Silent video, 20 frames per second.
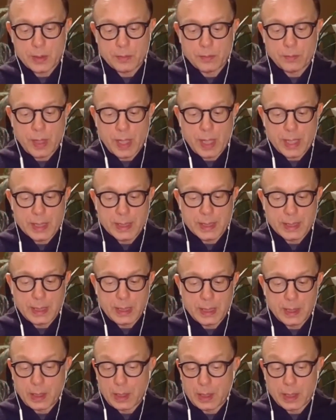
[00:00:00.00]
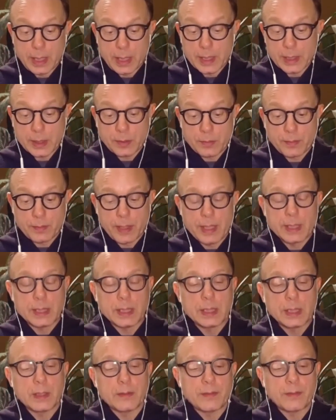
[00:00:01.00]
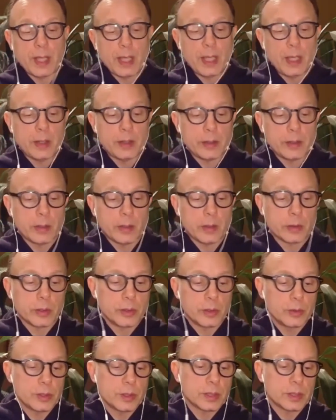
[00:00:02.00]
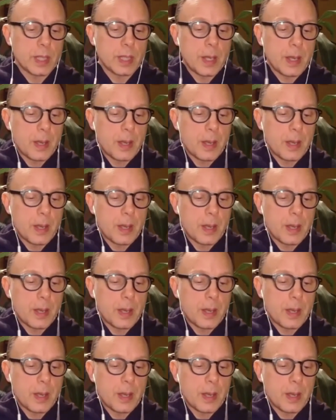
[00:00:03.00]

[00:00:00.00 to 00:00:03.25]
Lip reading: raising of hair or goose